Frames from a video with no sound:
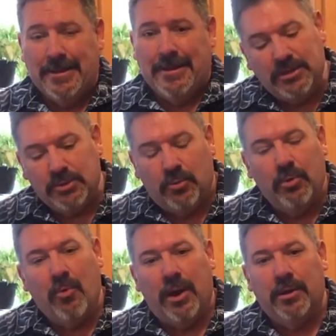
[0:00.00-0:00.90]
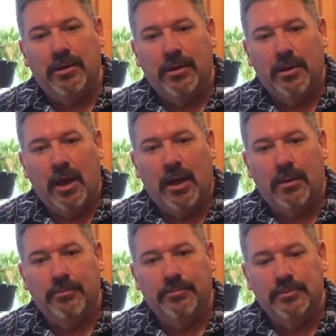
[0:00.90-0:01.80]
So we want
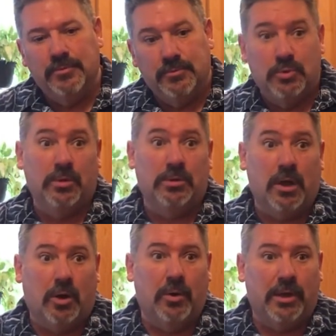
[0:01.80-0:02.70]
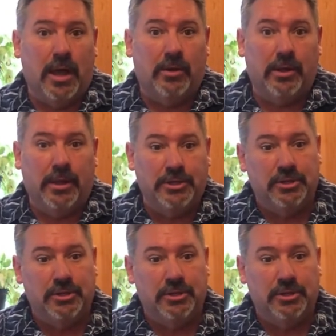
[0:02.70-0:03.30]
to do a quick calculation.